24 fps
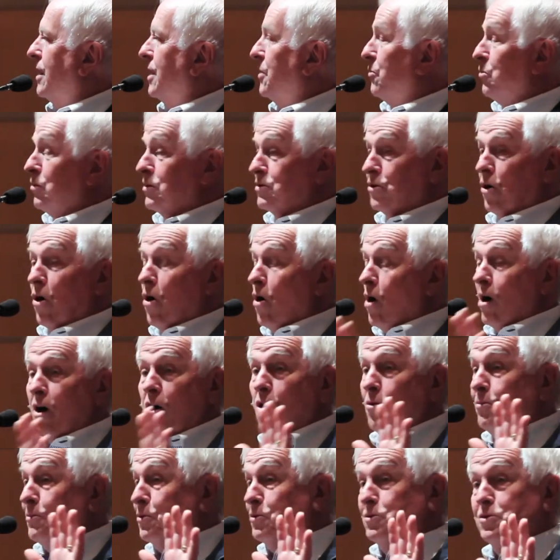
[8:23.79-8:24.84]
it was
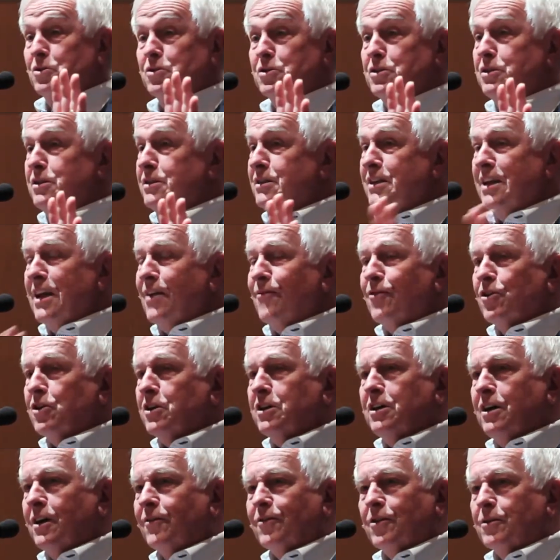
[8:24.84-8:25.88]
almost never
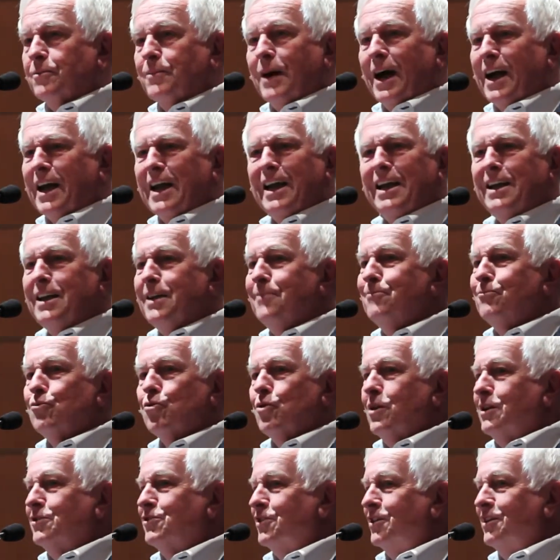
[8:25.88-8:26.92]
covered by any
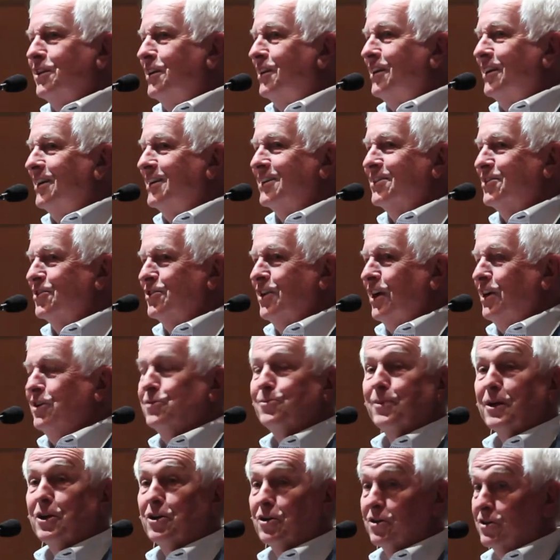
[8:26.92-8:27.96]
press in the United States
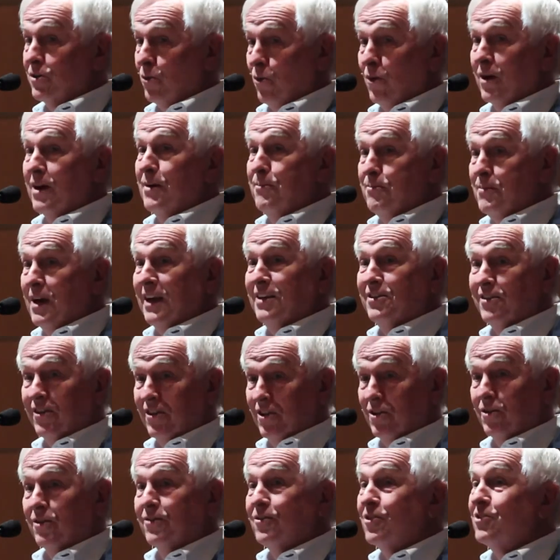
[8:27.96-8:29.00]
because of what it meant to
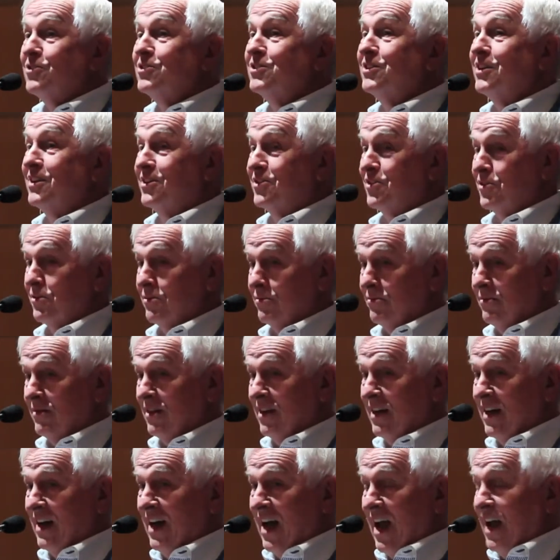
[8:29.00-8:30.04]
the universities
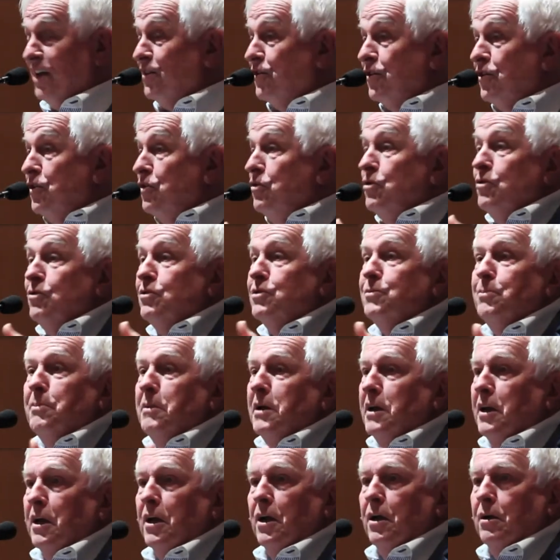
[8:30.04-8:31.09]
and to the news
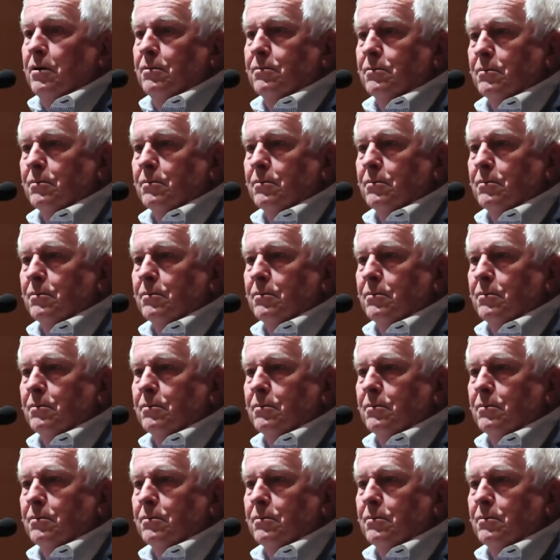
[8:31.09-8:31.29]
media.